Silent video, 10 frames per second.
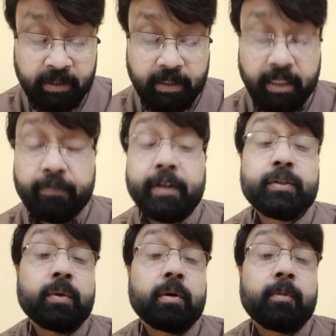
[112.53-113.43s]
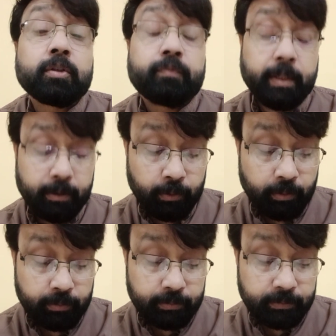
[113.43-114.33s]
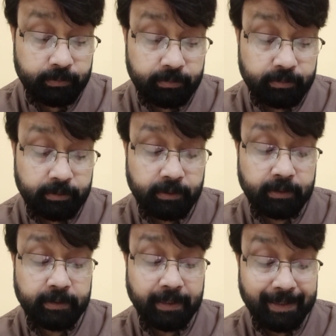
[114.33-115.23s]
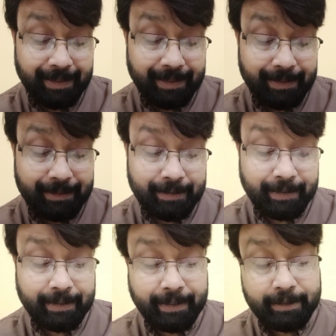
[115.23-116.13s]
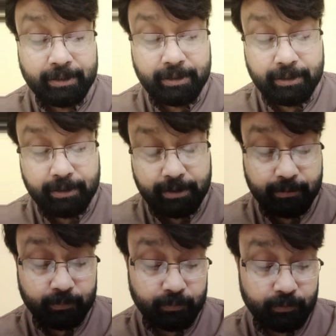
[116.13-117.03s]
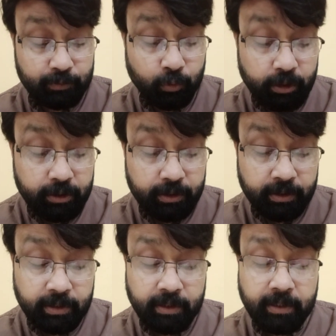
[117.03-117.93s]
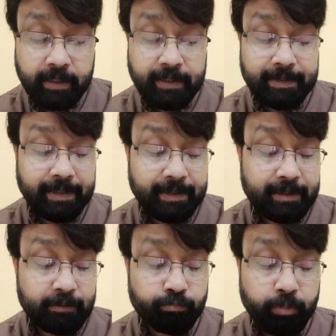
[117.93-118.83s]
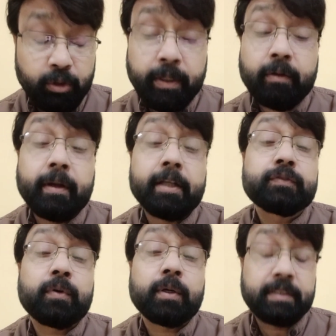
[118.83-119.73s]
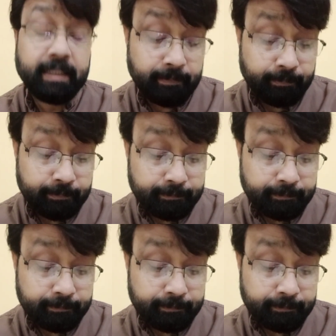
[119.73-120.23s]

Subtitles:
If I talk about Virgo, the color is good. That is blue and orange for them,